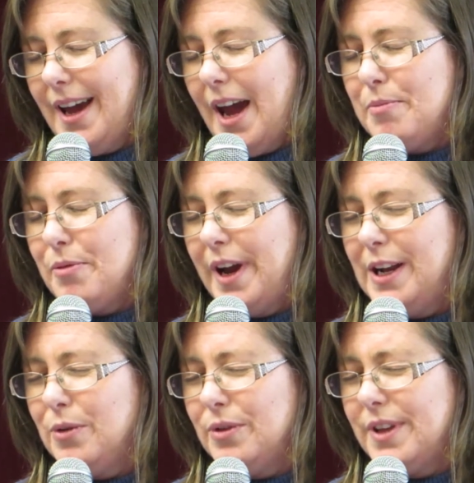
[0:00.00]
I pray,
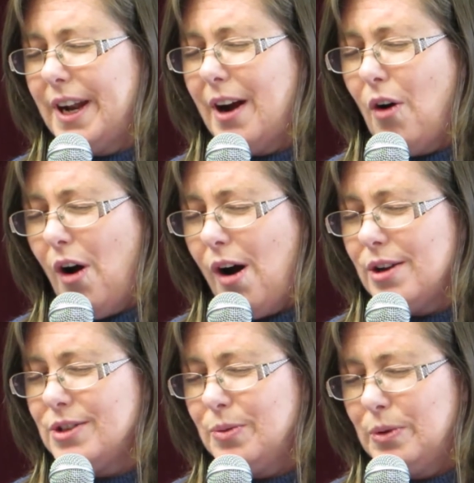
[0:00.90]
Lord, that our
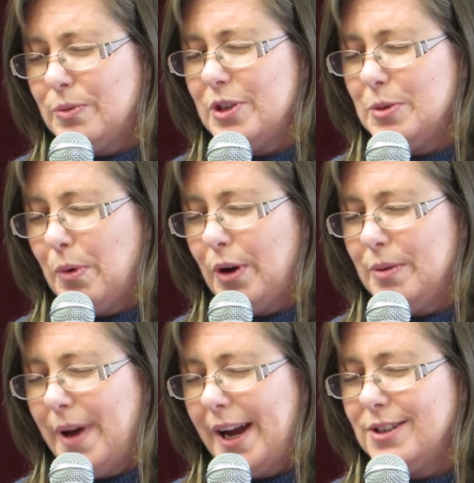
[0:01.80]
hearts would
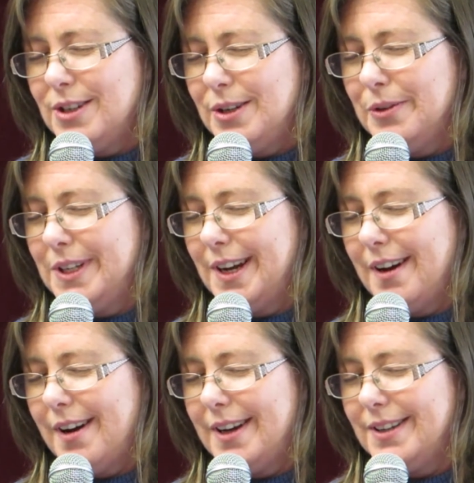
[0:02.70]
respond back to you in
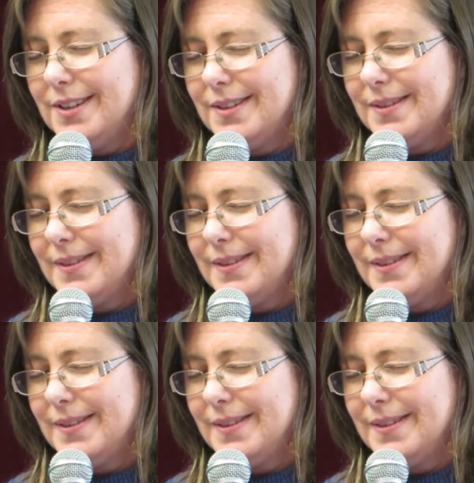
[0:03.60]
kind,